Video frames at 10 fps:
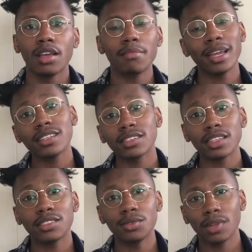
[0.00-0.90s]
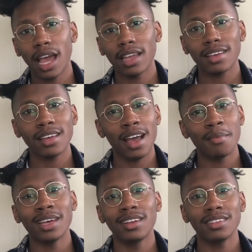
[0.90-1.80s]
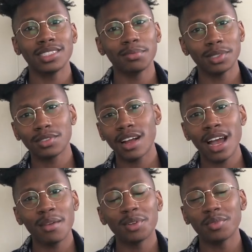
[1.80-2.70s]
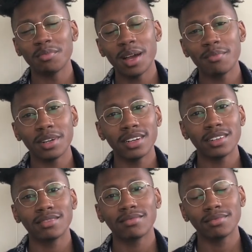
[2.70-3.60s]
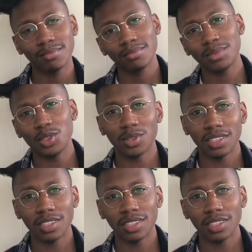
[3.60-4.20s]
Make sure that you like, comment, and subscribe, and remember, you are